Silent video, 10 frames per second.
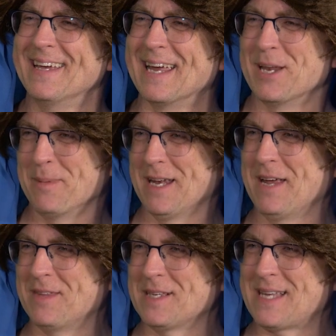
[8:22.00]
Can you
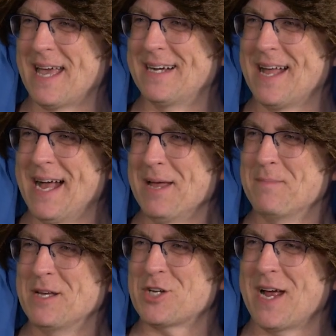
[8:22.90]
believe this, Hananiah,
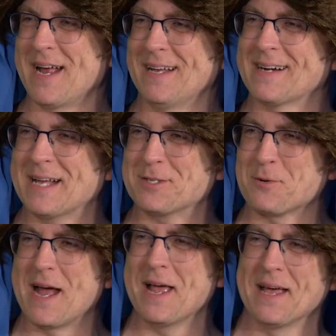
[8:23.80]
Mishael, and
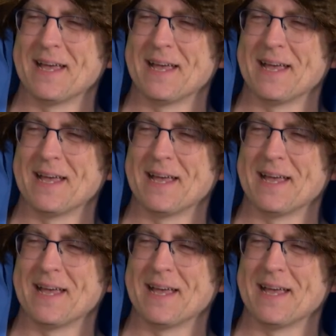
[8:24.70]
Azariah?